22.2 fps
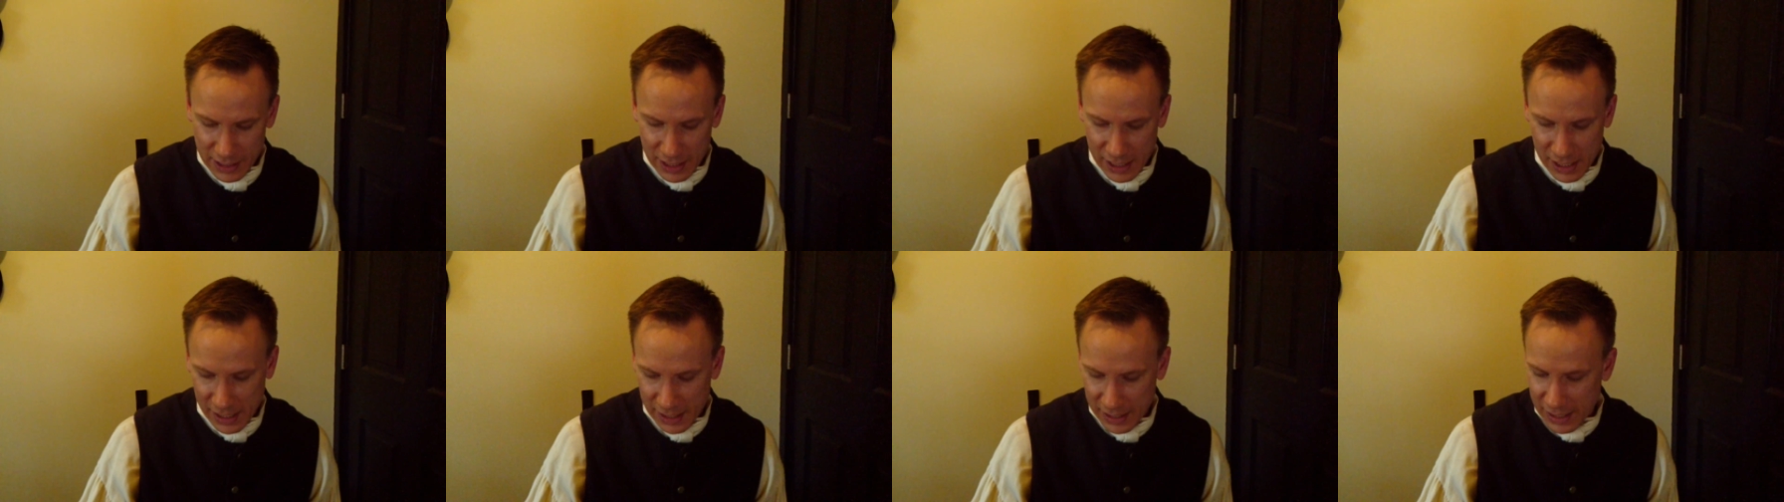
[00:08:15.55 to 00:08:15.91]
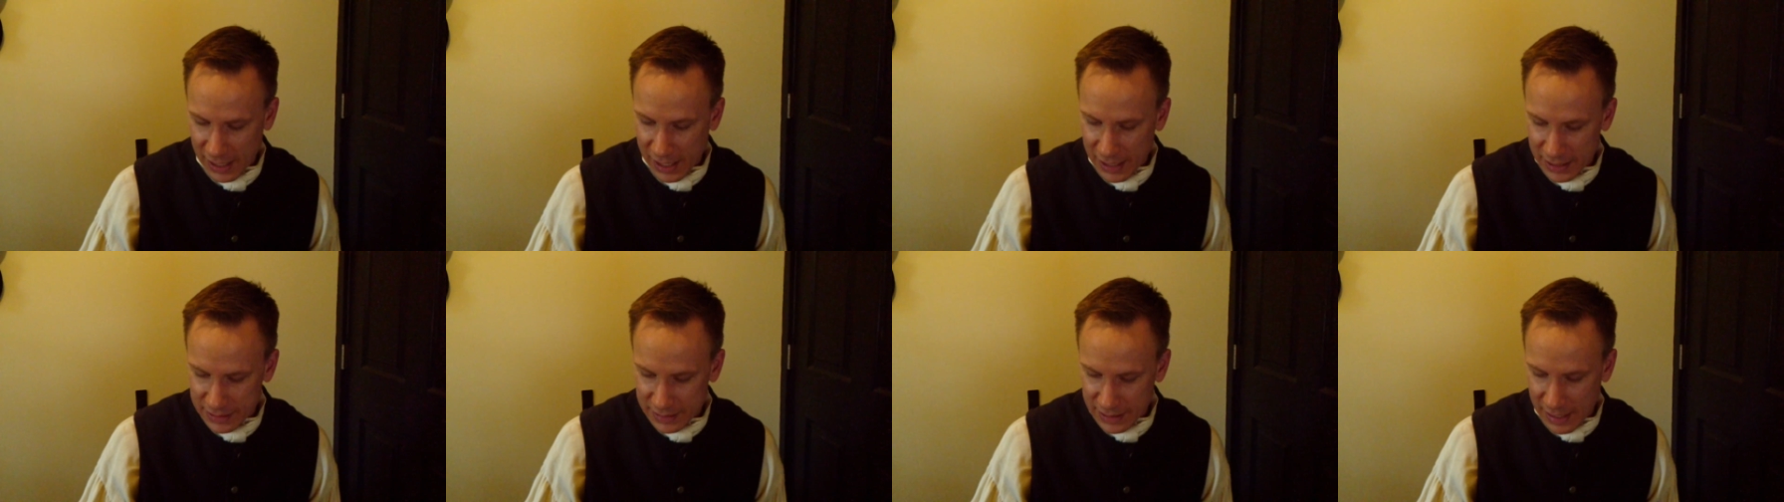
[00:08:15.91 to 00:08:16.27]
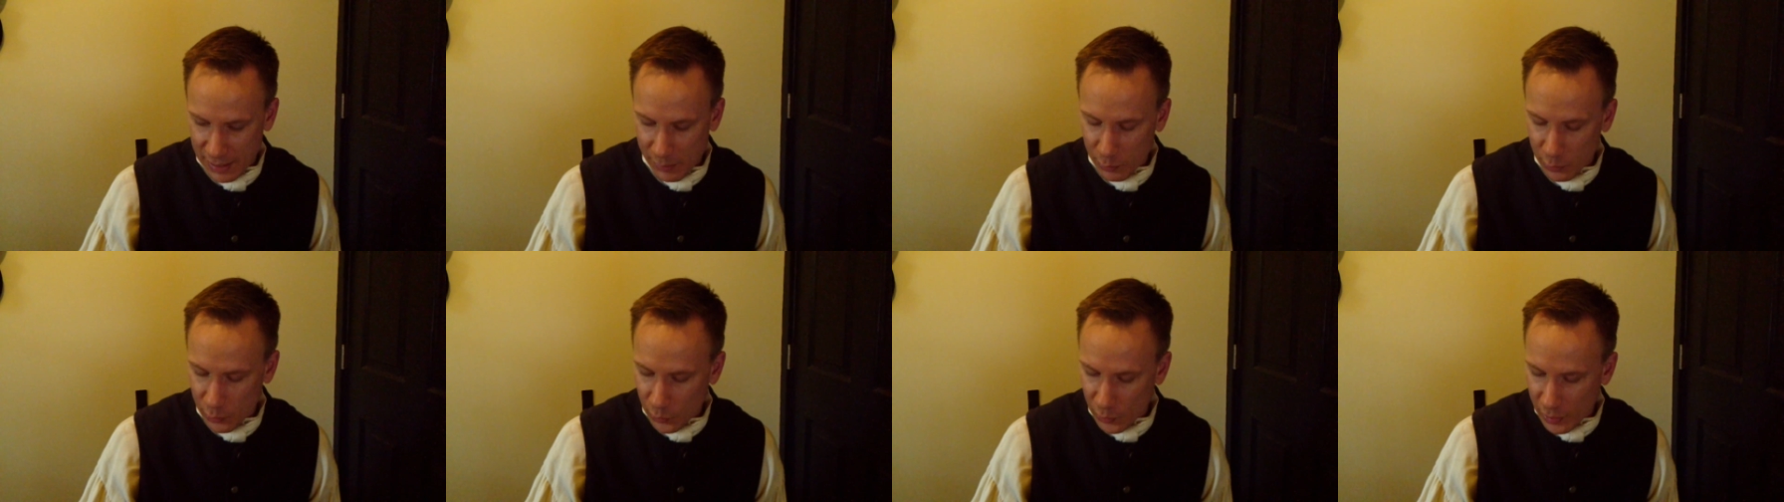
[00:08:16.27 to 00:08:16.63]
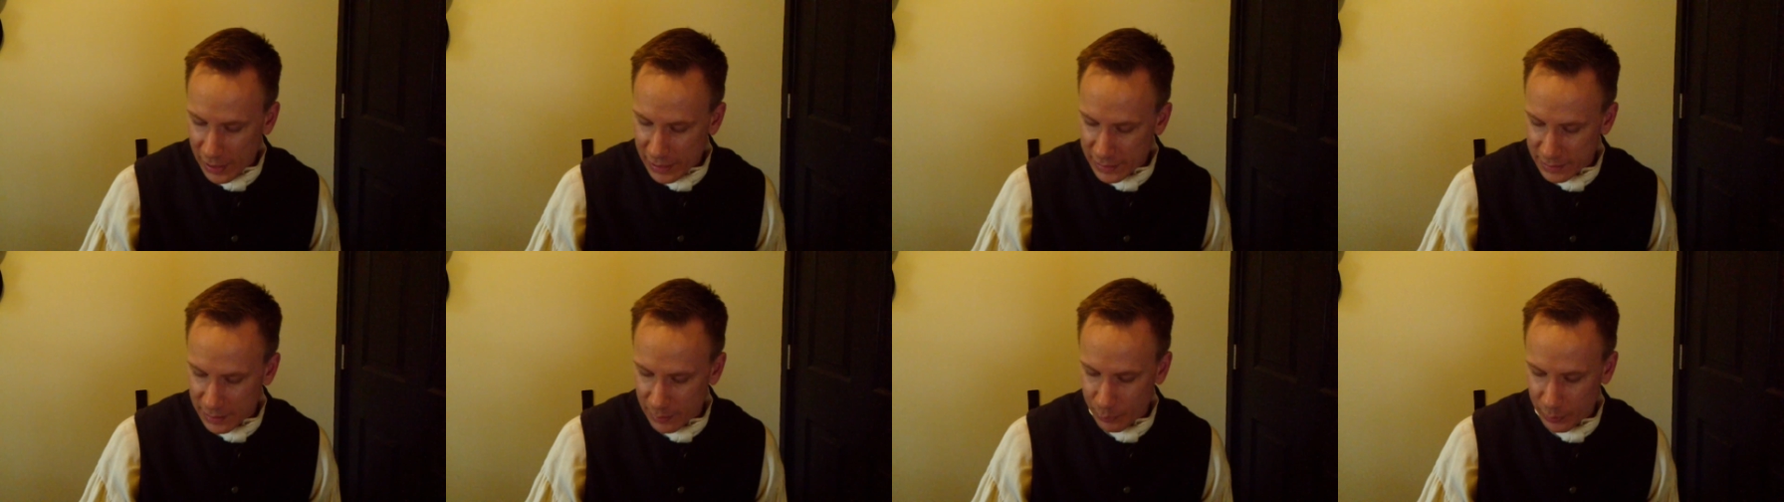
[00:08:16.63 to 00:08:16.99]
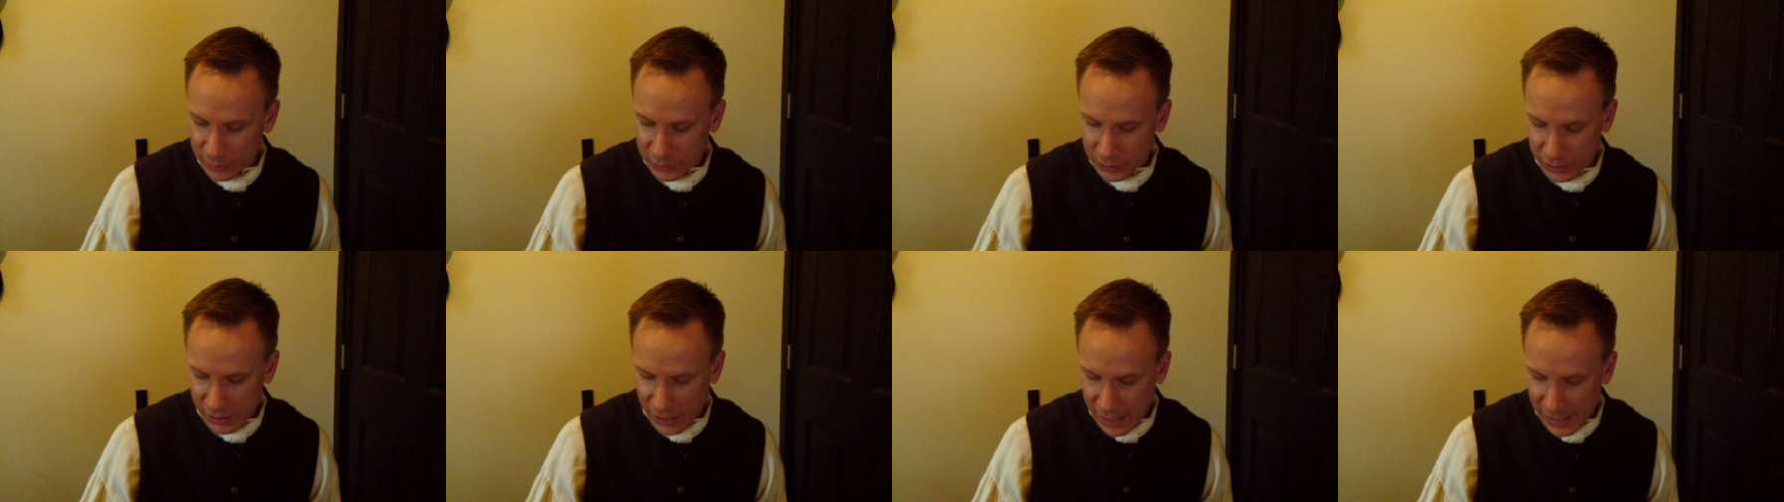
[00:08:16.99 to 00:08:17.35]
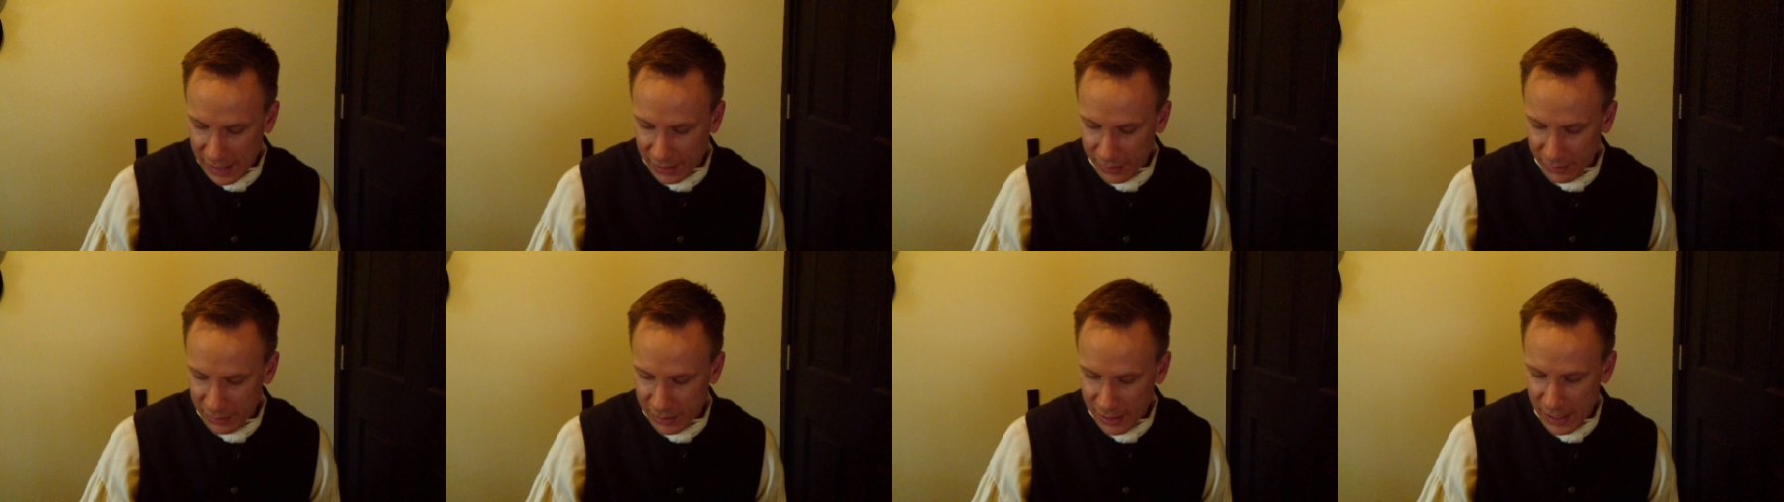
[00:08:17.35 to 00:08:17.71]
honey, as I would raise up a
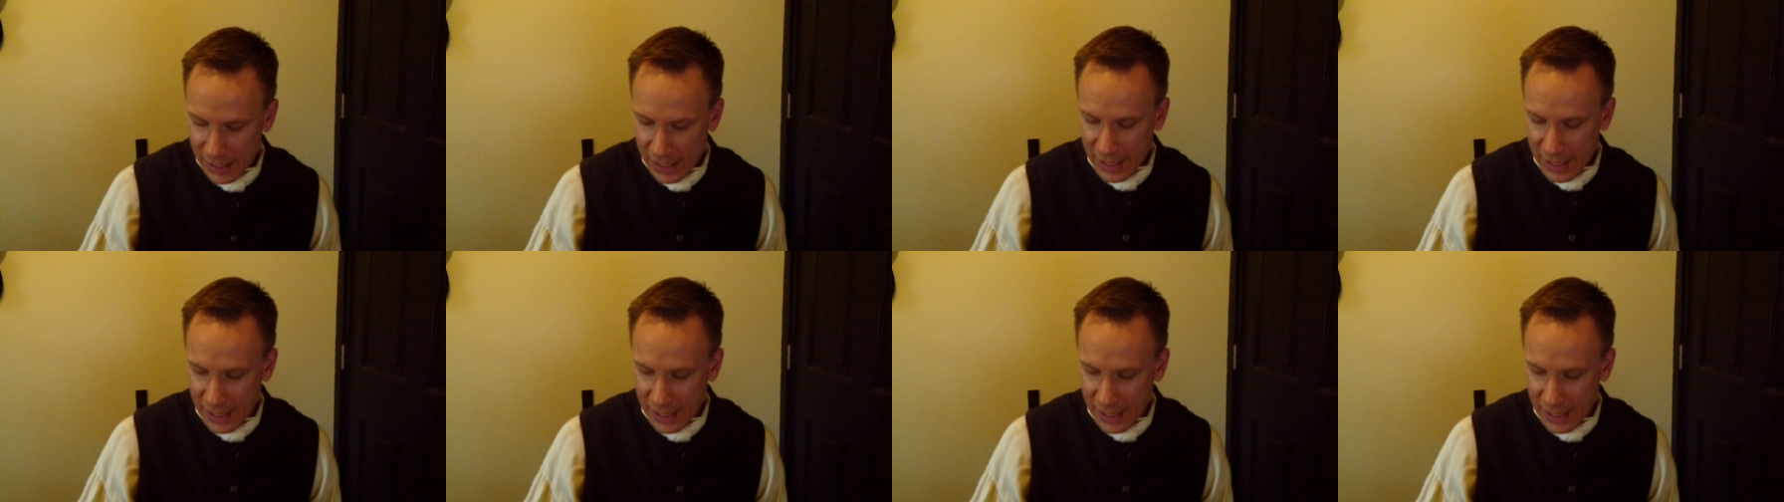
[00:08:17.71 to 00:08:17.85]
child,